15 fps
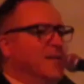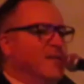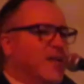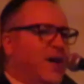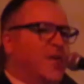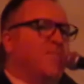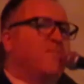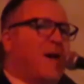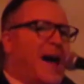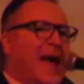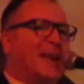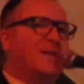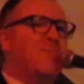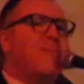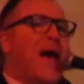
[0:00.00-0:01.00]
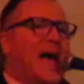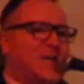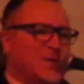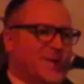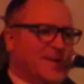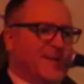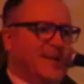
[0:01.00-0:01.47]
a lot of pain and
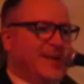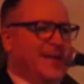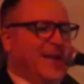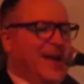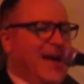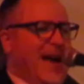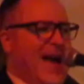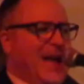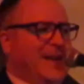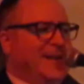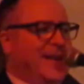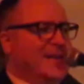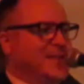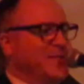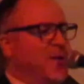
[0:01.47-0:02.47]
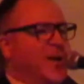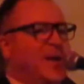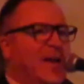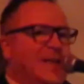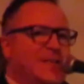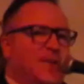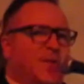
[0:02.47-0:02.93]
passion, and it's not
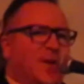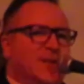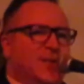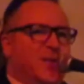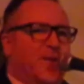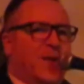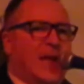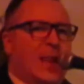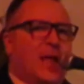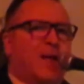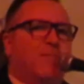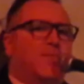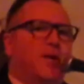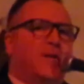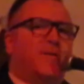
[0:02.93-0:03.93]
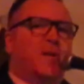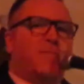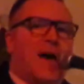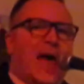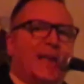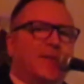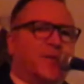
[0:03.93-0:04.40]
an easy thing to do. Getting a movie
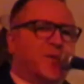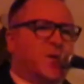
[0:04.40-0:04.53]
made in